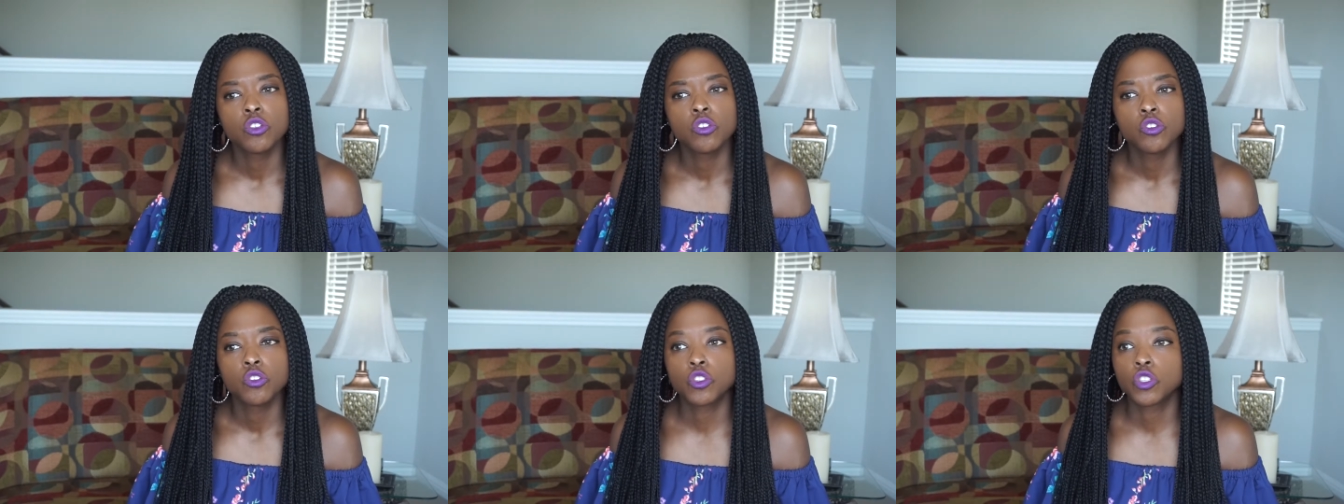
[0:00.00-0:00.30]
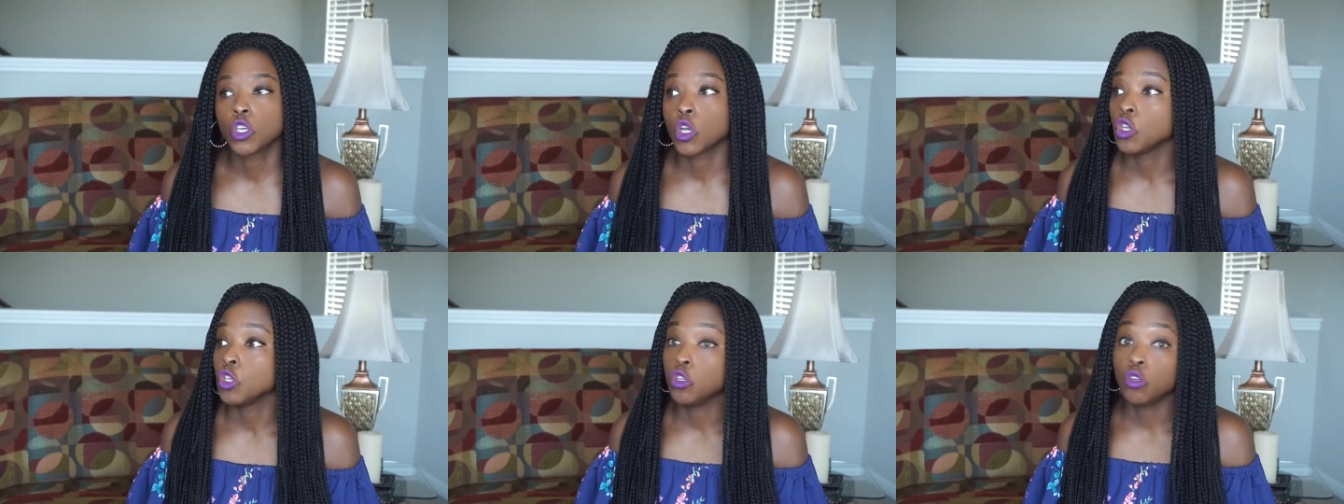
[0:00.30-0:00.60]

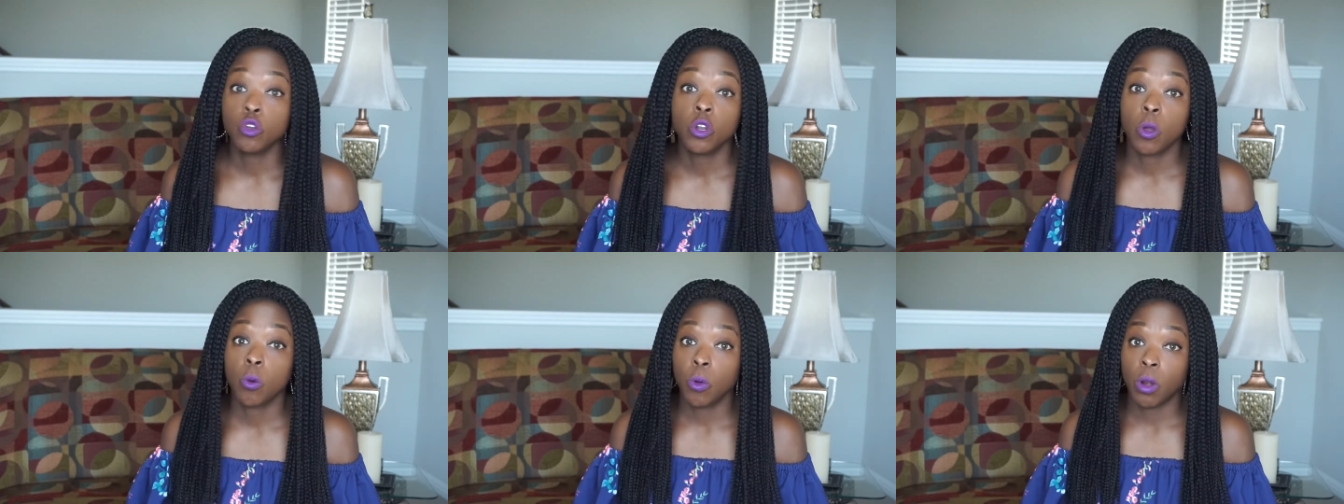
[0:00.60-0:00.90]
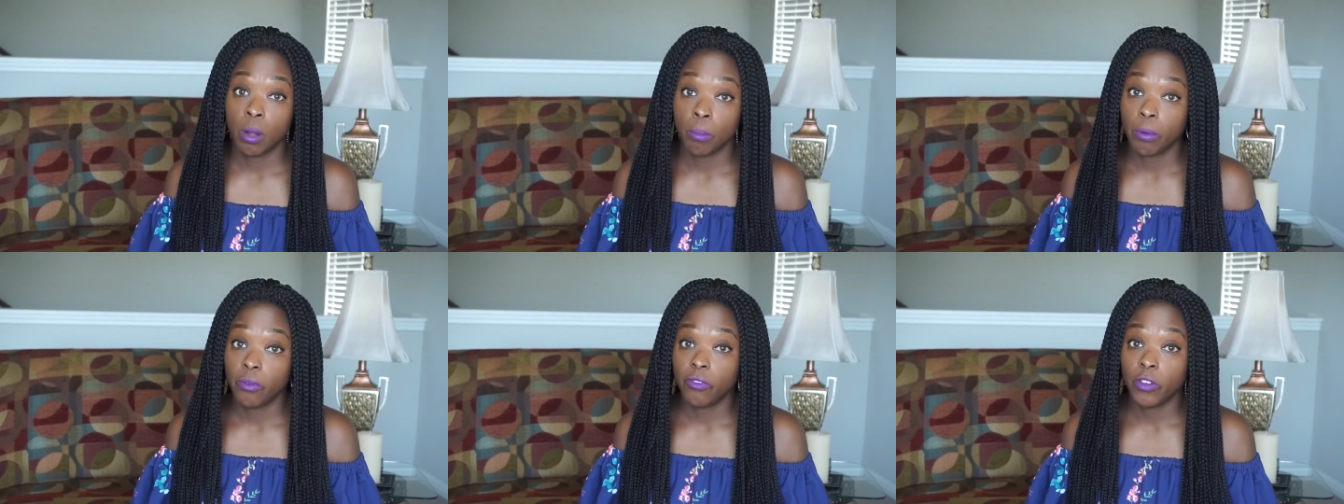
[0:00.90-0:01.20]
So you don't
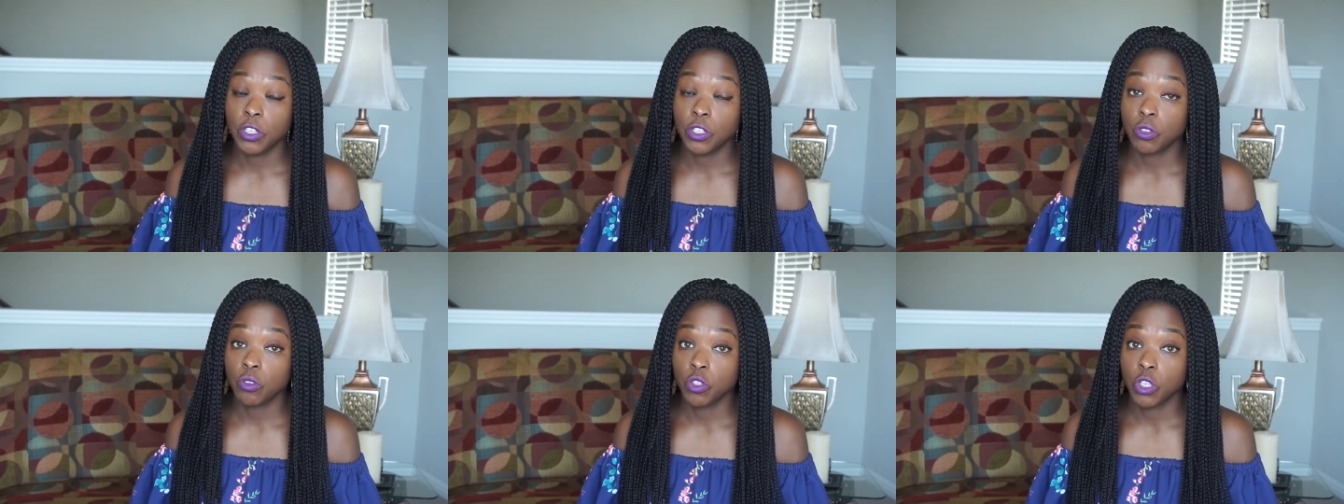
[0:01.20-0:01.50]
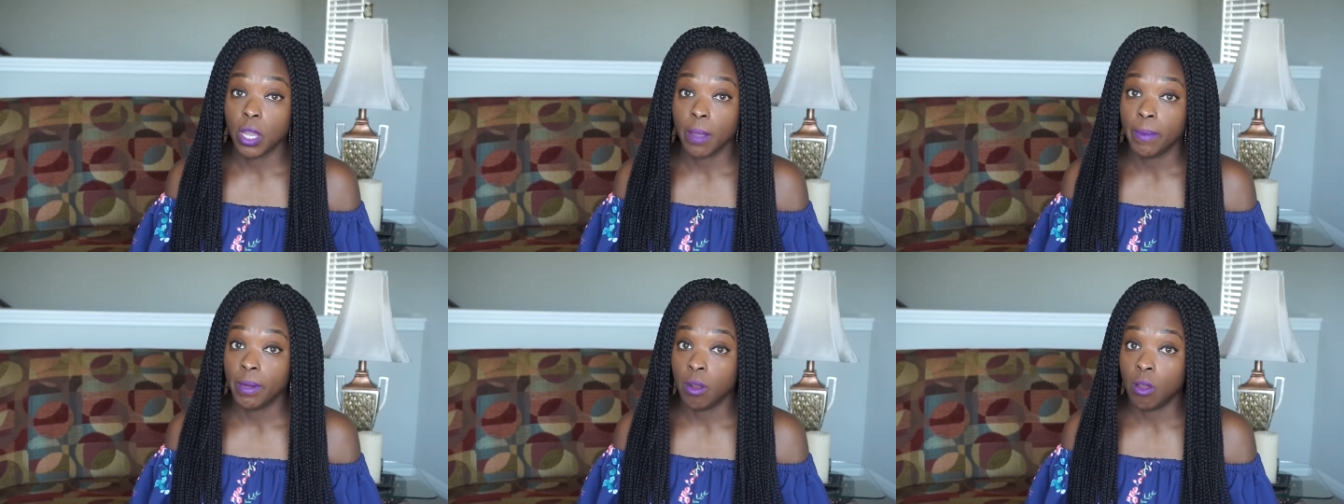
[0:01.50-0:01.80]
want a professional
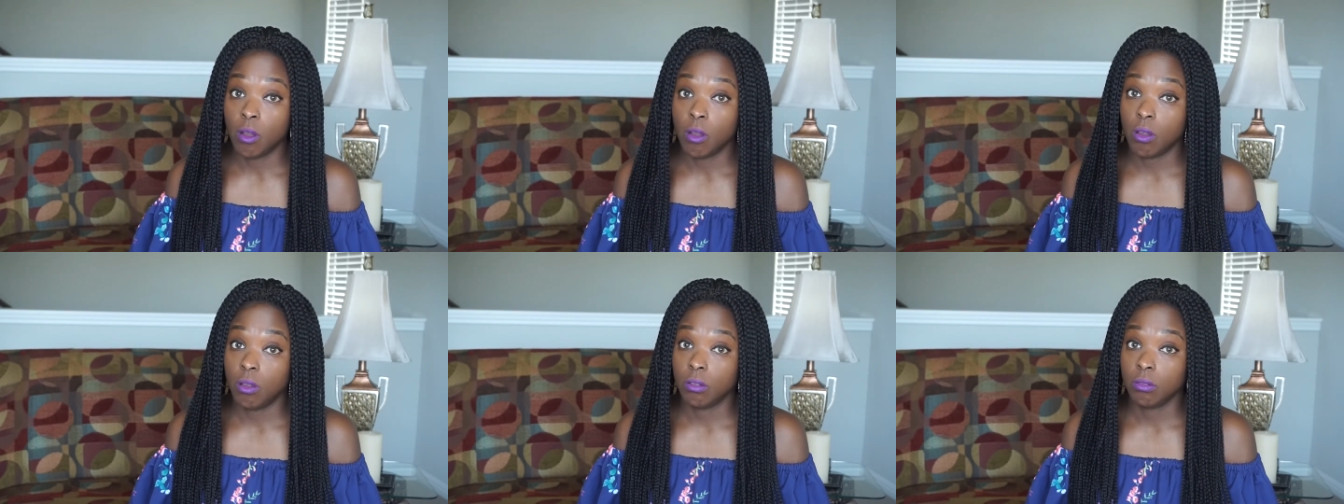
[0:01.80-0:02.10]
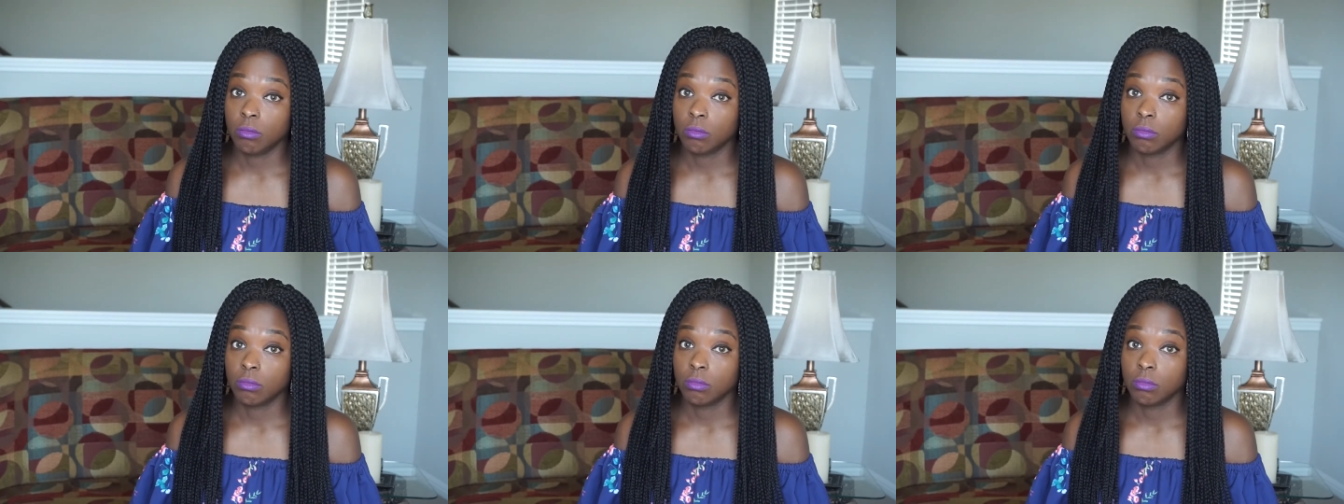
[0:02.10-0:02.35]
job at all